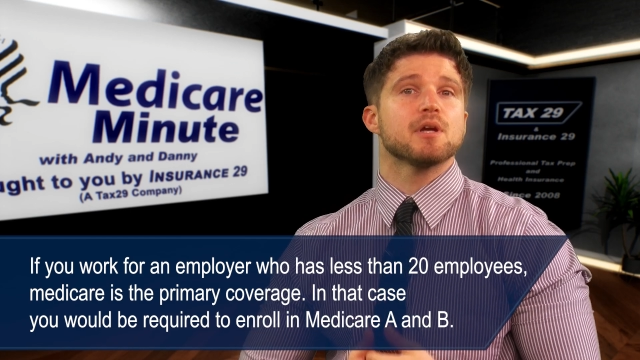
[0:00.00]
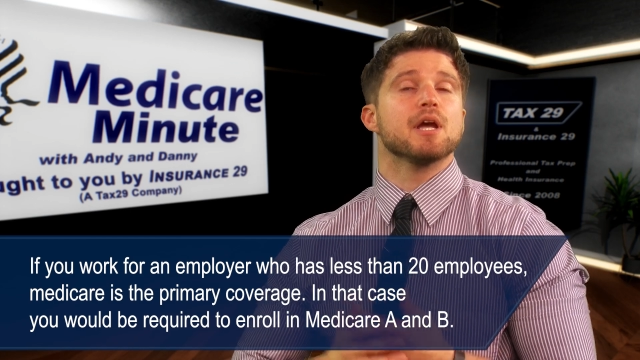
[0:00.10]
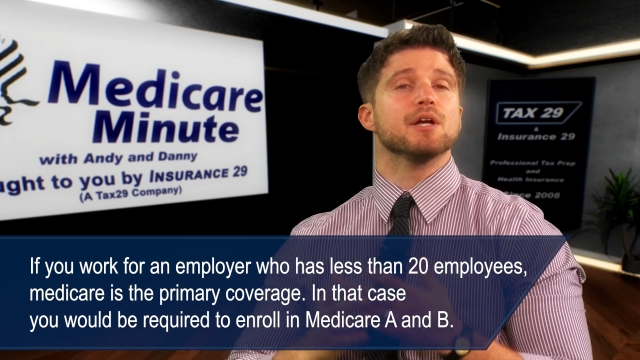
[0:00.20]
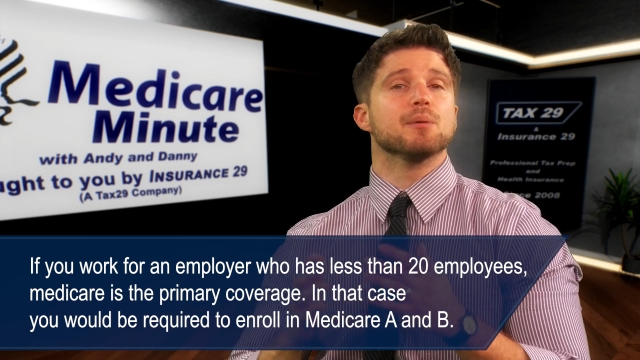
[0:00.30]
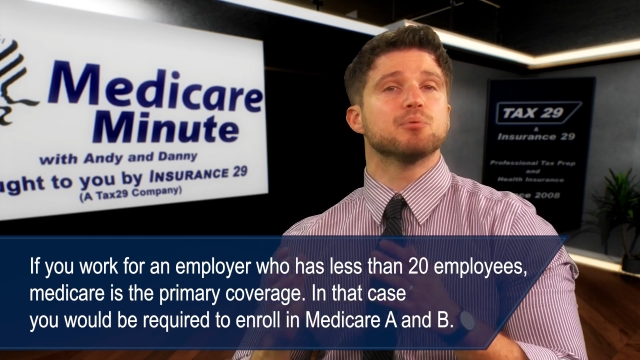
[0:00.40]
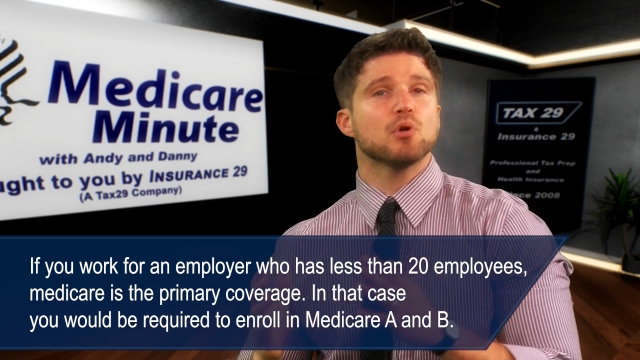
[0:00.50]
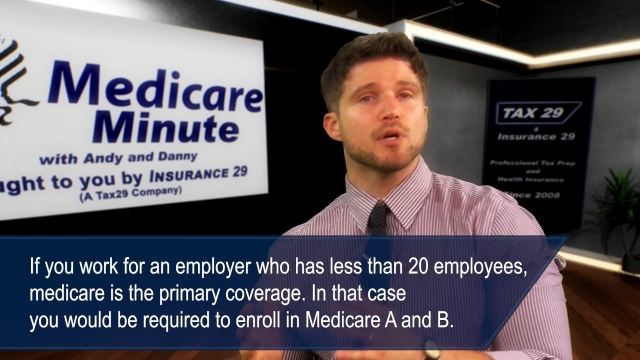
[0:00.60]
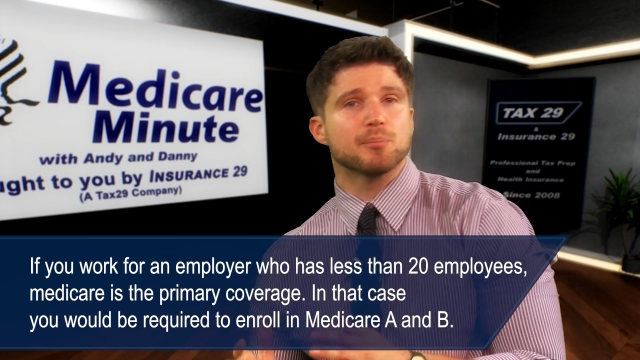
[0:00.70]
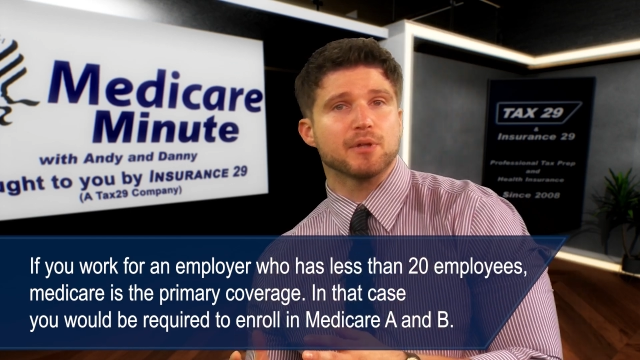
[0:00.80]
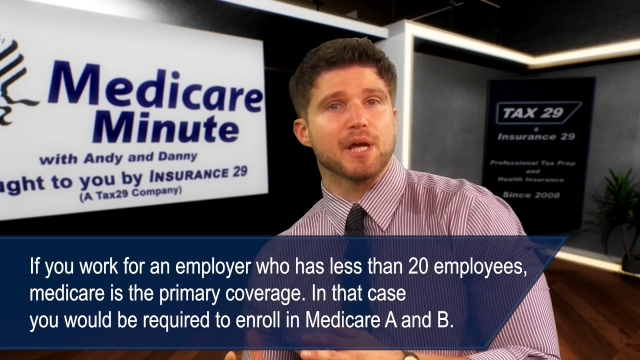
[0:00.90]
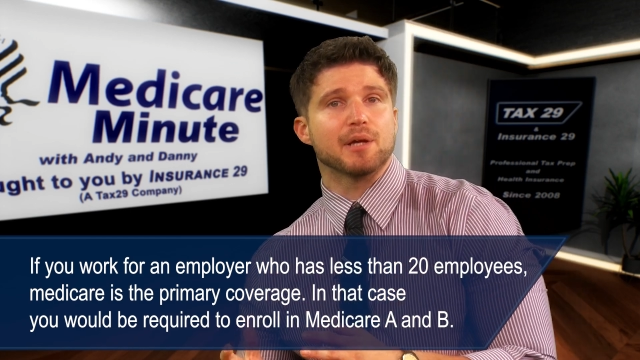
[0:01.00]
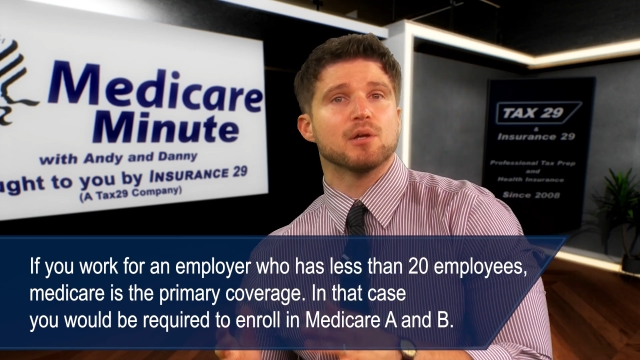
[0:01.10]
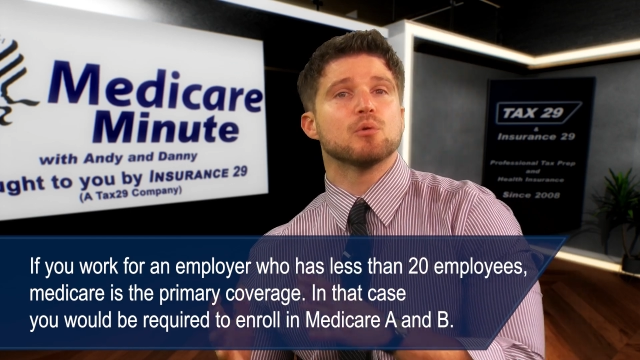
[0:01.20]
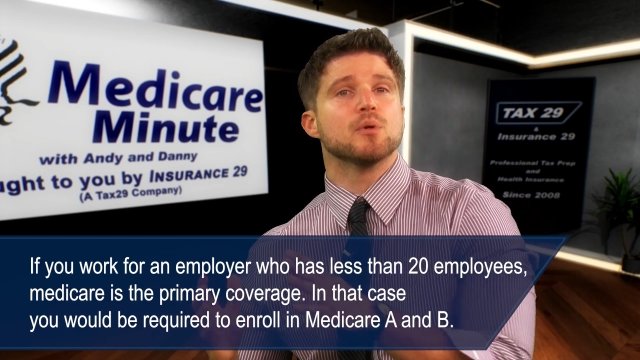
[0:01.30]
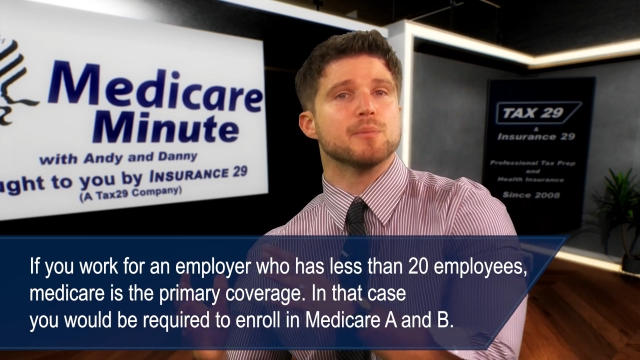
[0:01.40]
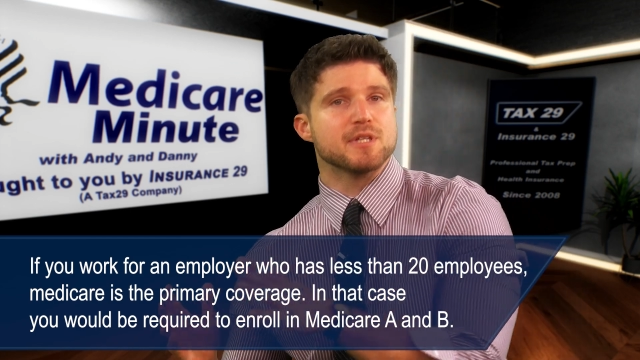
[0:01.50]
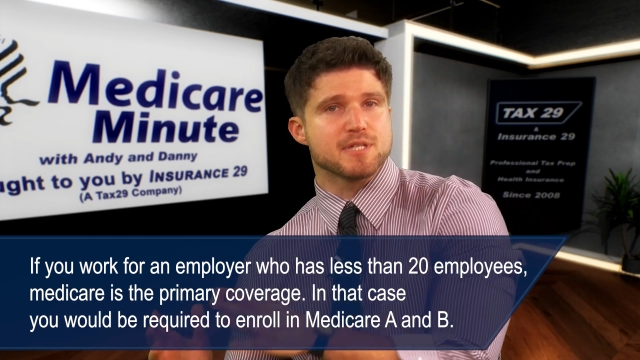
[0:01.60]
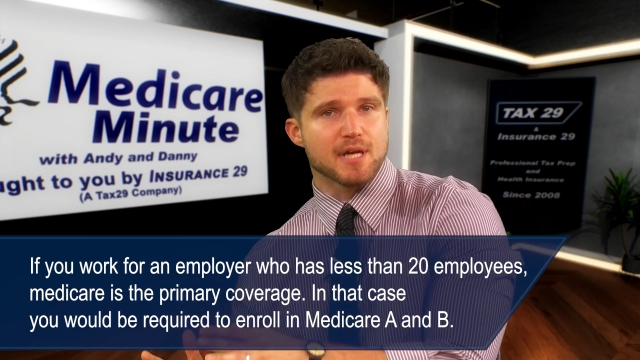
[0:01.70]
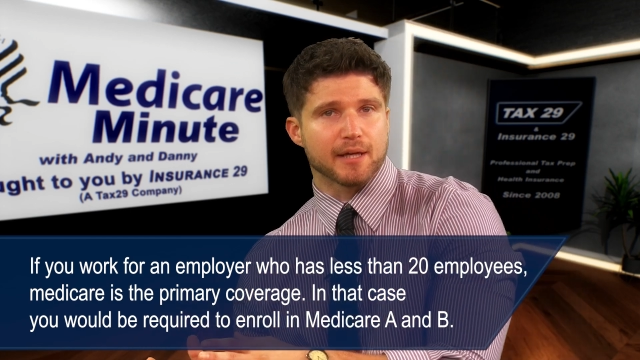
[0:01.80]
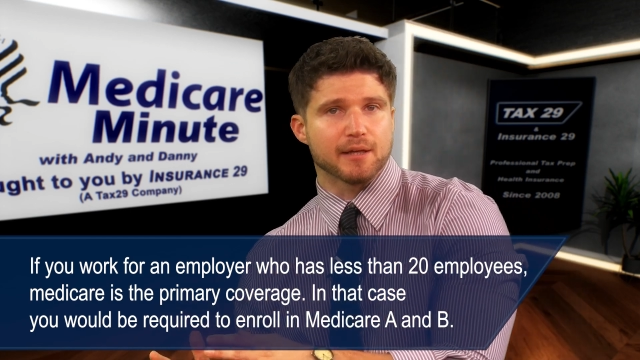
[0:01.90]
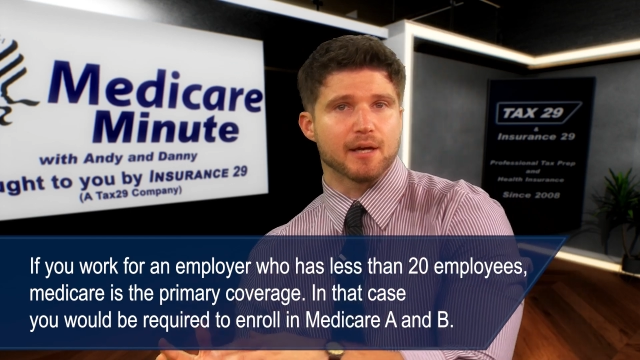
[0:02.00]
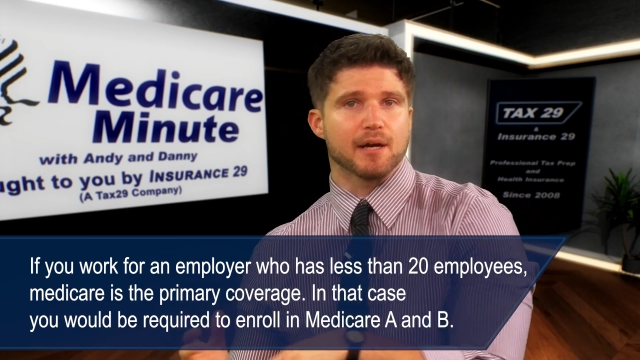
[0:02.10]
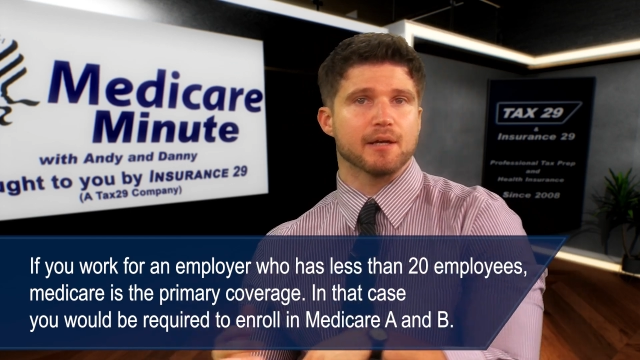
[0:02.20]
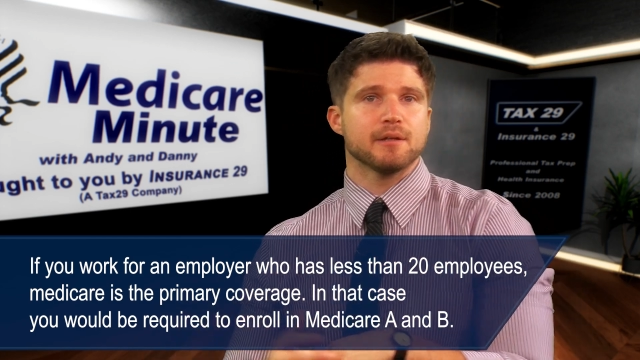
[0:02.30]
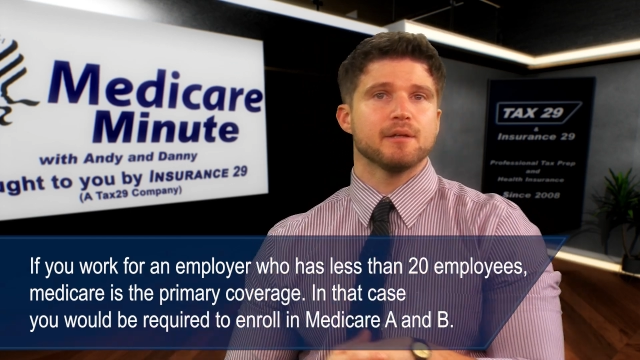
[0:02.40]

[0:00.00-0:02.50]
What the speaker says: and your employer plan would be the secondary.